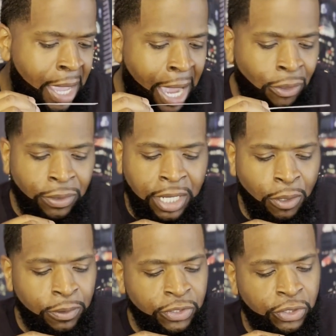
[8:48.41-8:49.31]
I don't
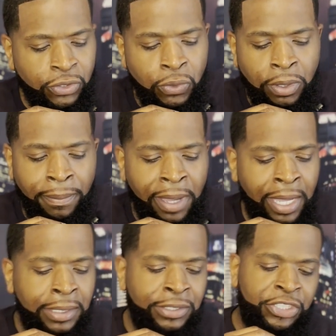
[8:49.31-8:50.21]
care what you're doing,
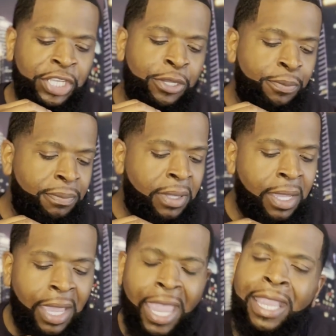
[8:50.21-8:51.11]
man. Gym,
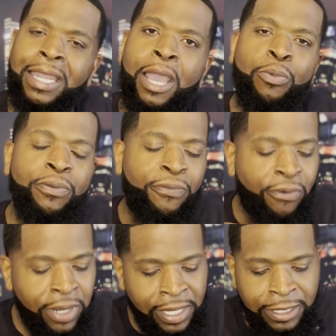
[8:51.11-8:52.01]
hanging out with
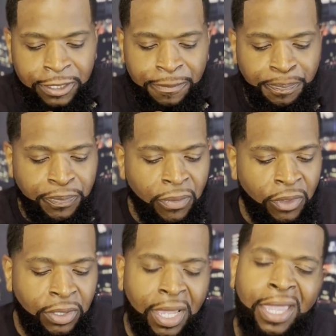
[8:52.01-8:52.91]
friends,
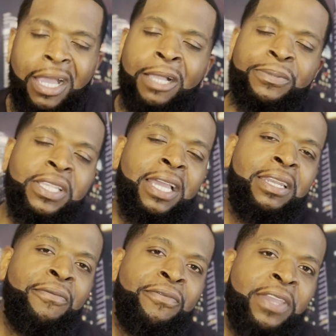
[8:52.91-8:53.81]
okay,
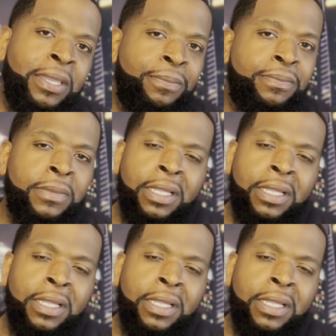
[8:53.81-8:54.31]
upscale event,